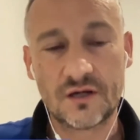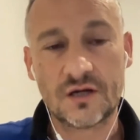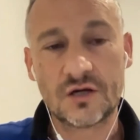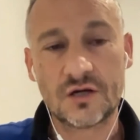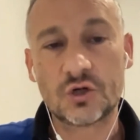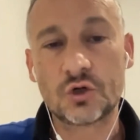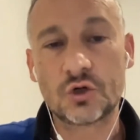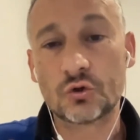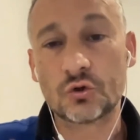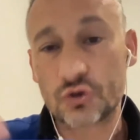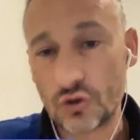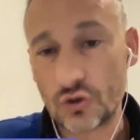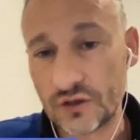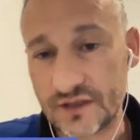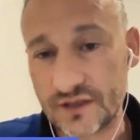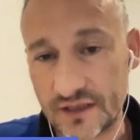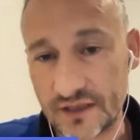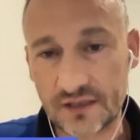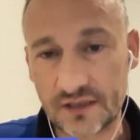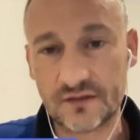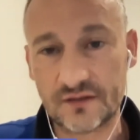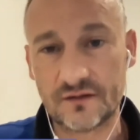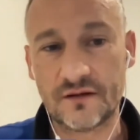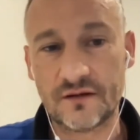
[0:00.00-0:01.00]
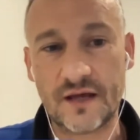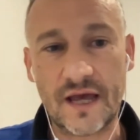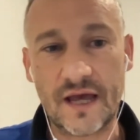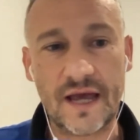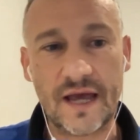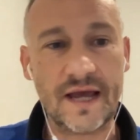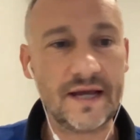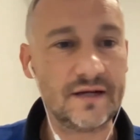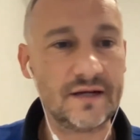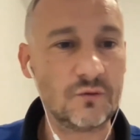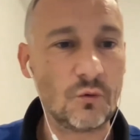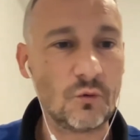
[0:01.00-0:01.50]
consulting
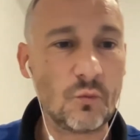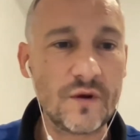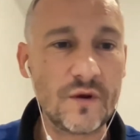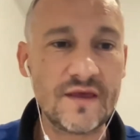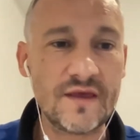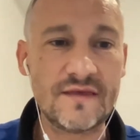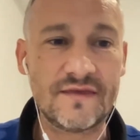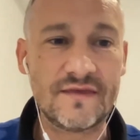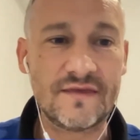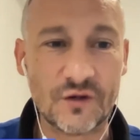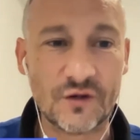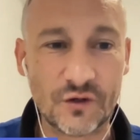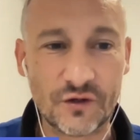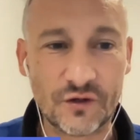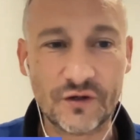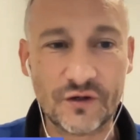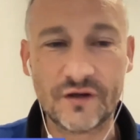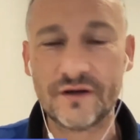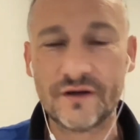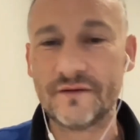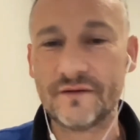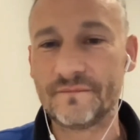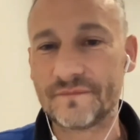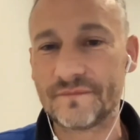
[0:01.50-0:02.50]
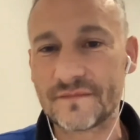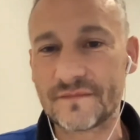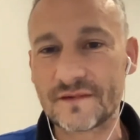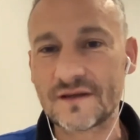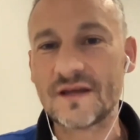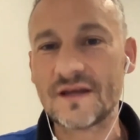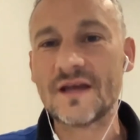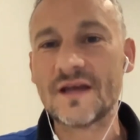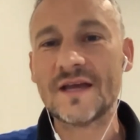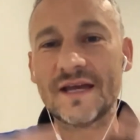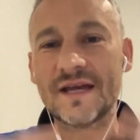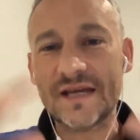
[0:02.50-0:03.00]
and with the
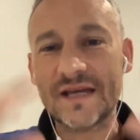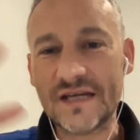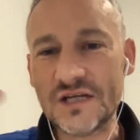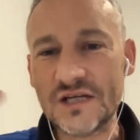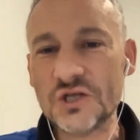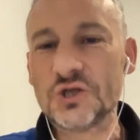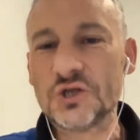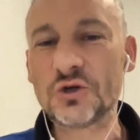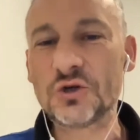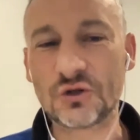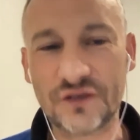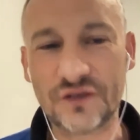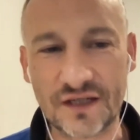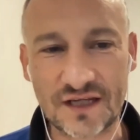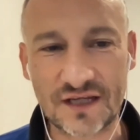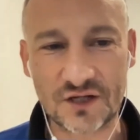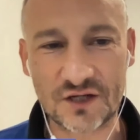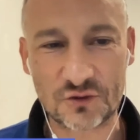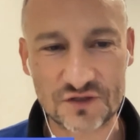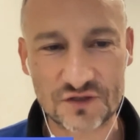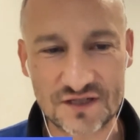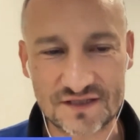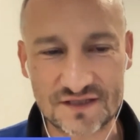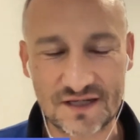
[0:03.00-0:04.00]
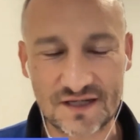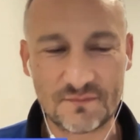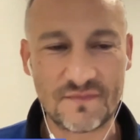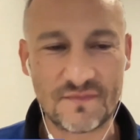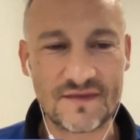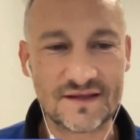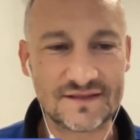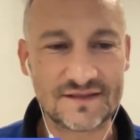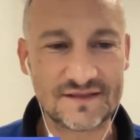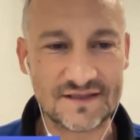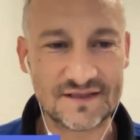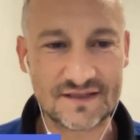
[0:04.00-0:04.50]
InsurTech ecosystem.
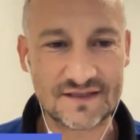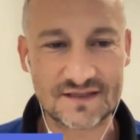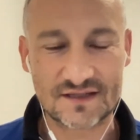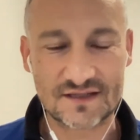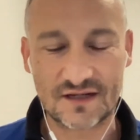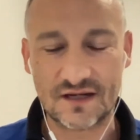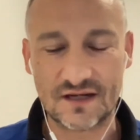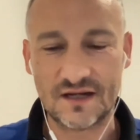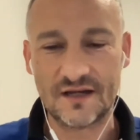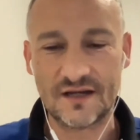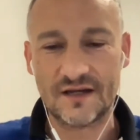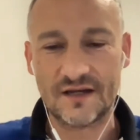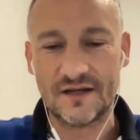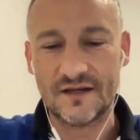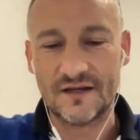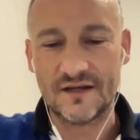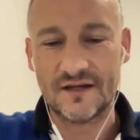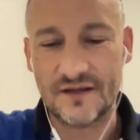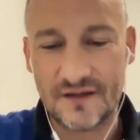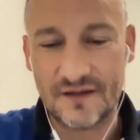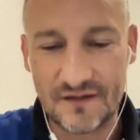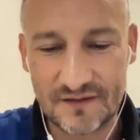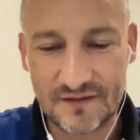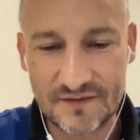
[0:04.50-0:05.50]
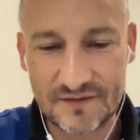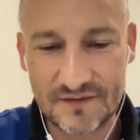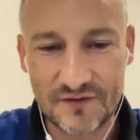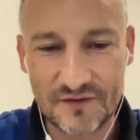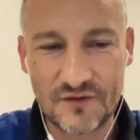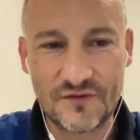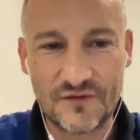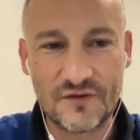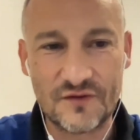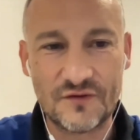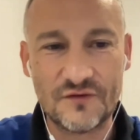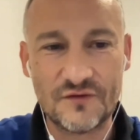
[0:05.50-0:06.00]
That is
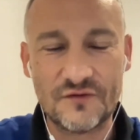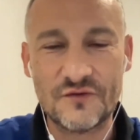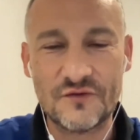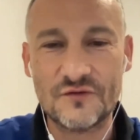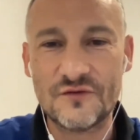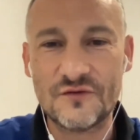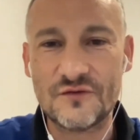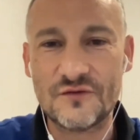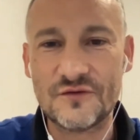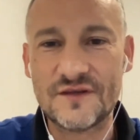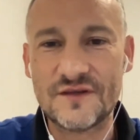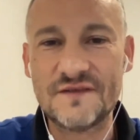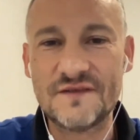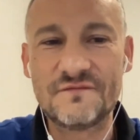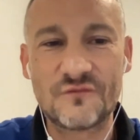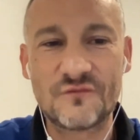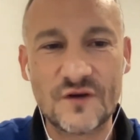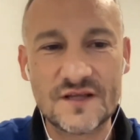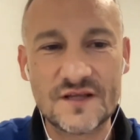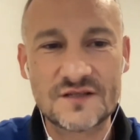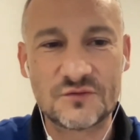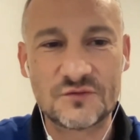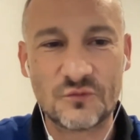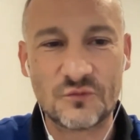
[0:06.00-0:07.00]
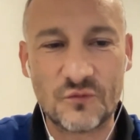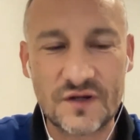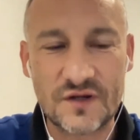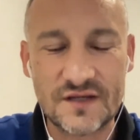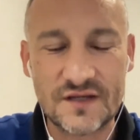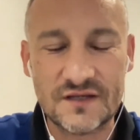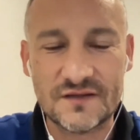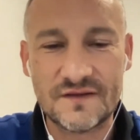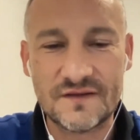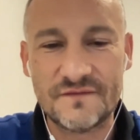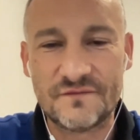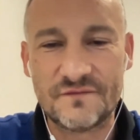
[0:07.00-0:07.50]
the difference
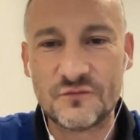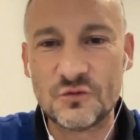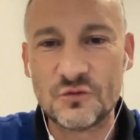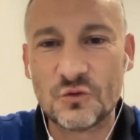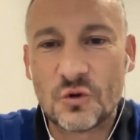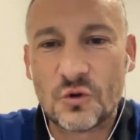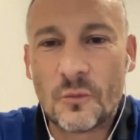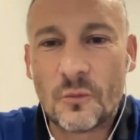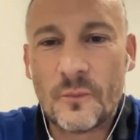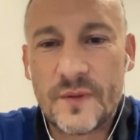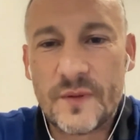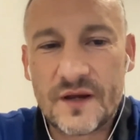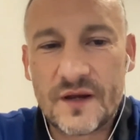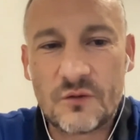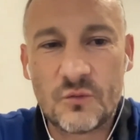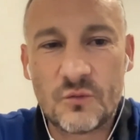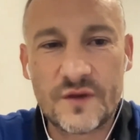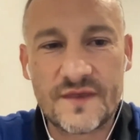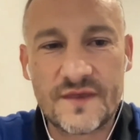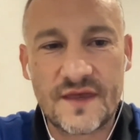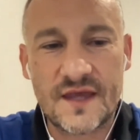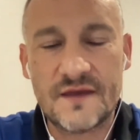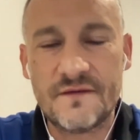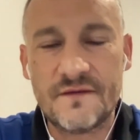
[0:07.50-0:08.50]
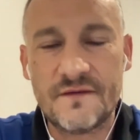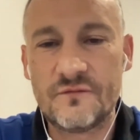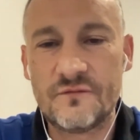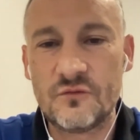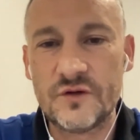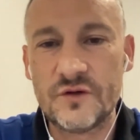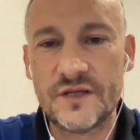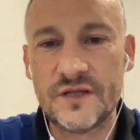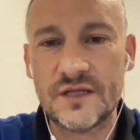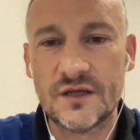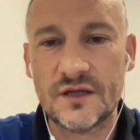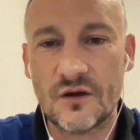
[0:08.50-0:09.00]
if you compare with
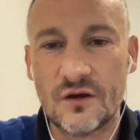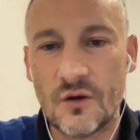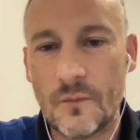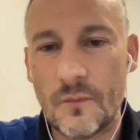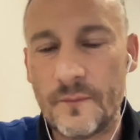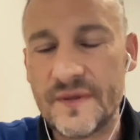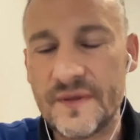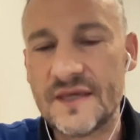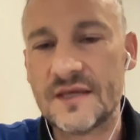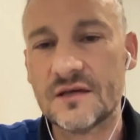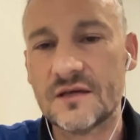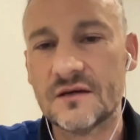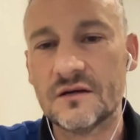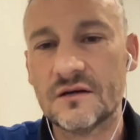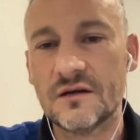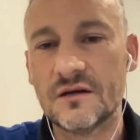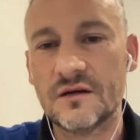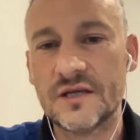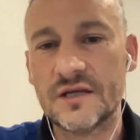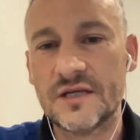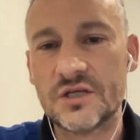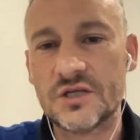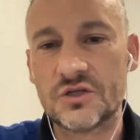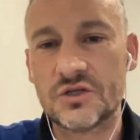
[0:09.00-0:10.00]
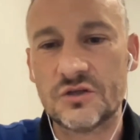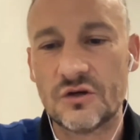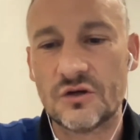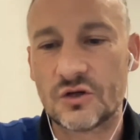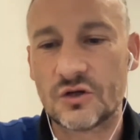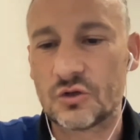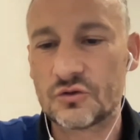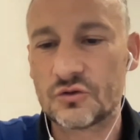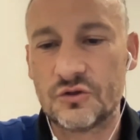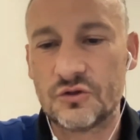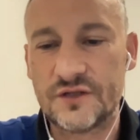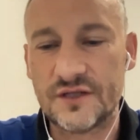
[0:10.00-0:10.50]
every big
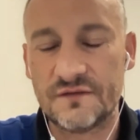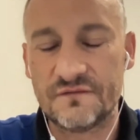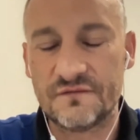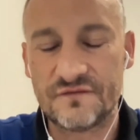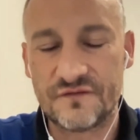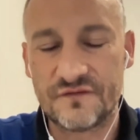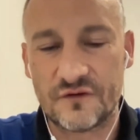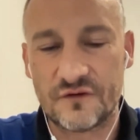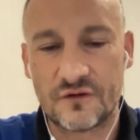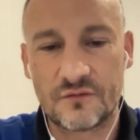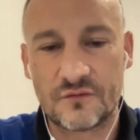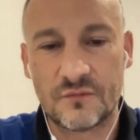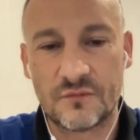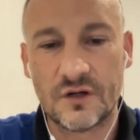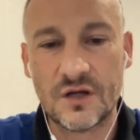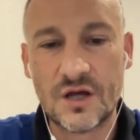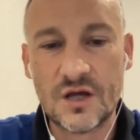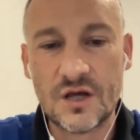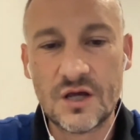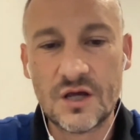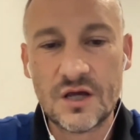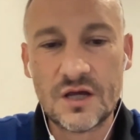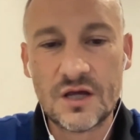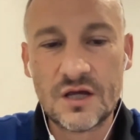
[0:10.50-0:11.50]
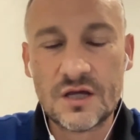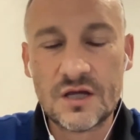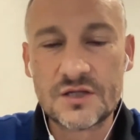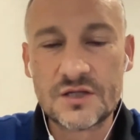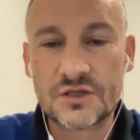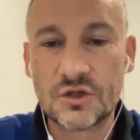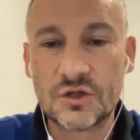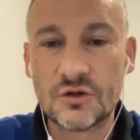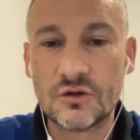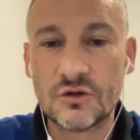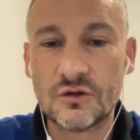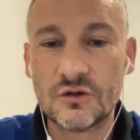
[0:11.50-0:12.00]
consulting firm.
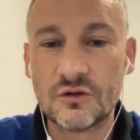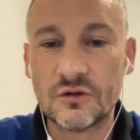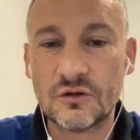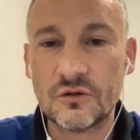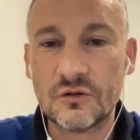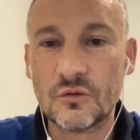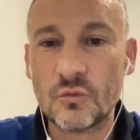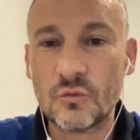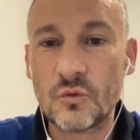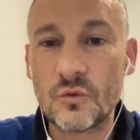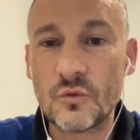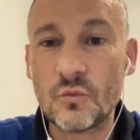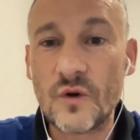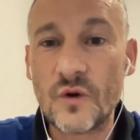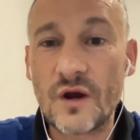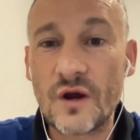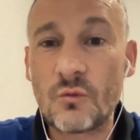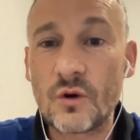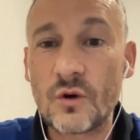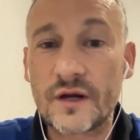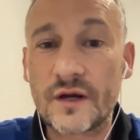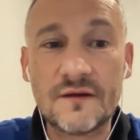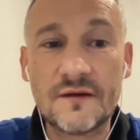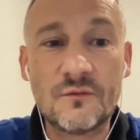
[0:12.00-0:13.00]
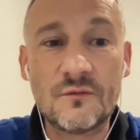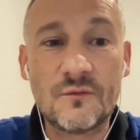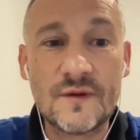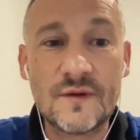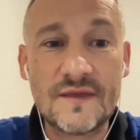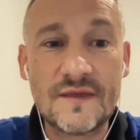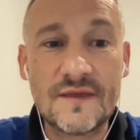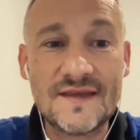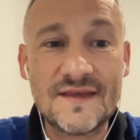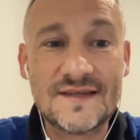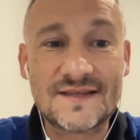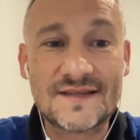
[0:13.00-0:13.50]
So we are working
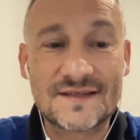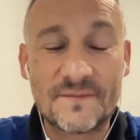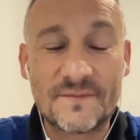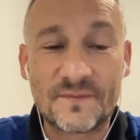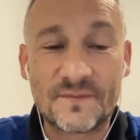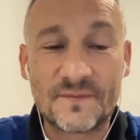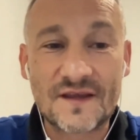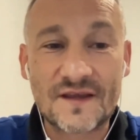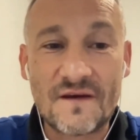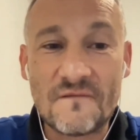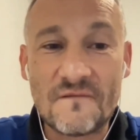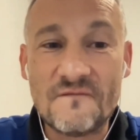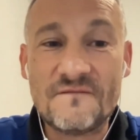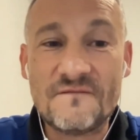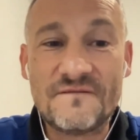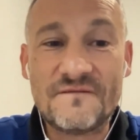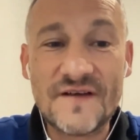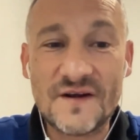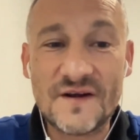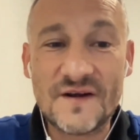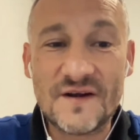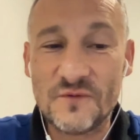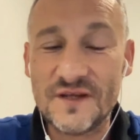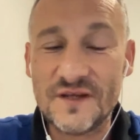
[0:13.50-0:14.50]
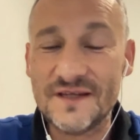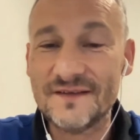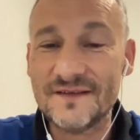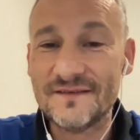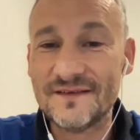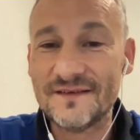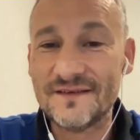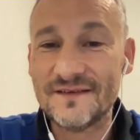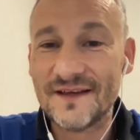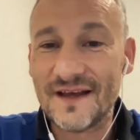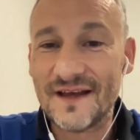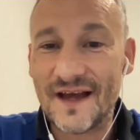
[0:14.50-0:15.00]
with this very
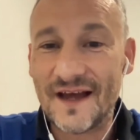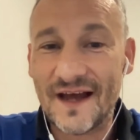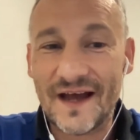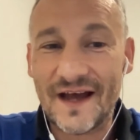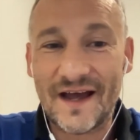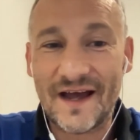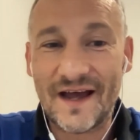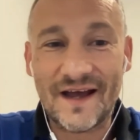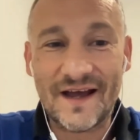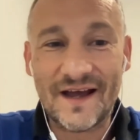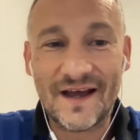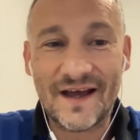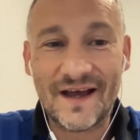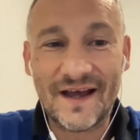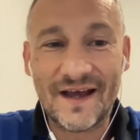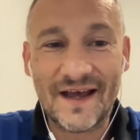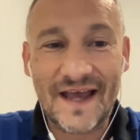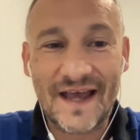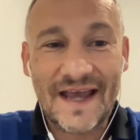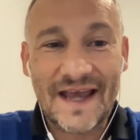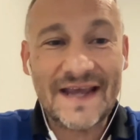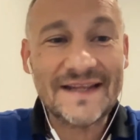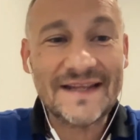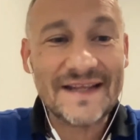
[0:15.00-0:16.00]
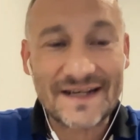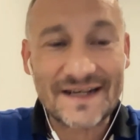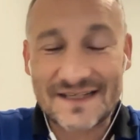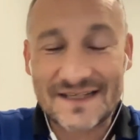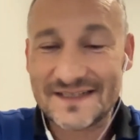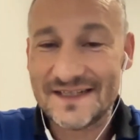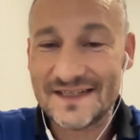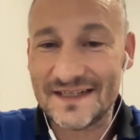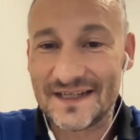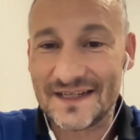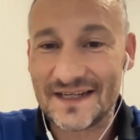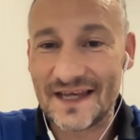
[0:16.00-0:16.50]

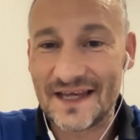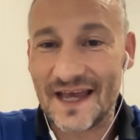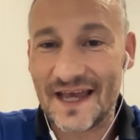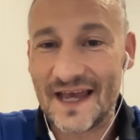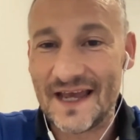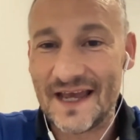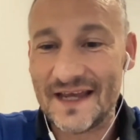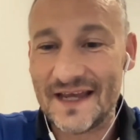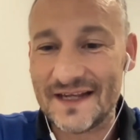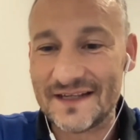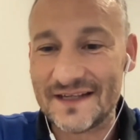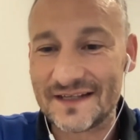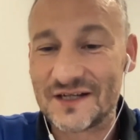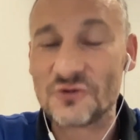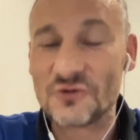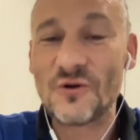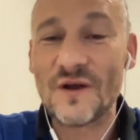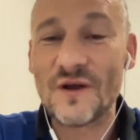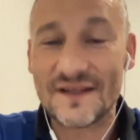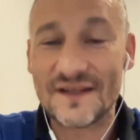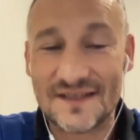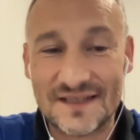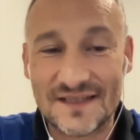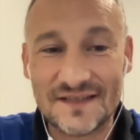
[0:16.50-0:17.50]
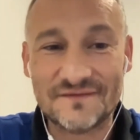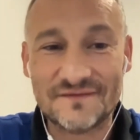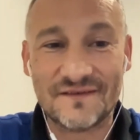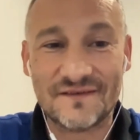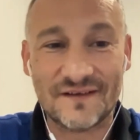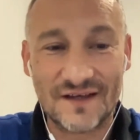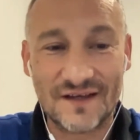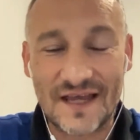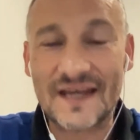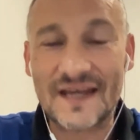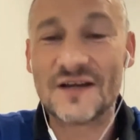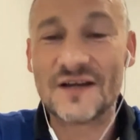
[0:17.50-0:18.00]
energetic and creative
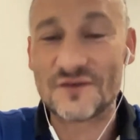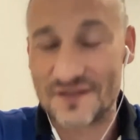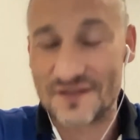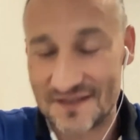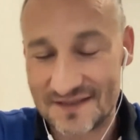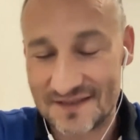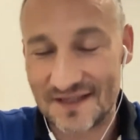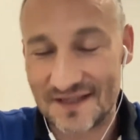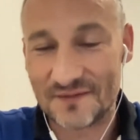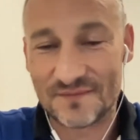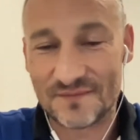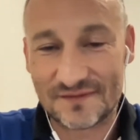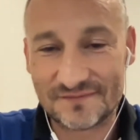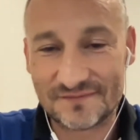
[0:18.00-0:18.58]
ecosystem.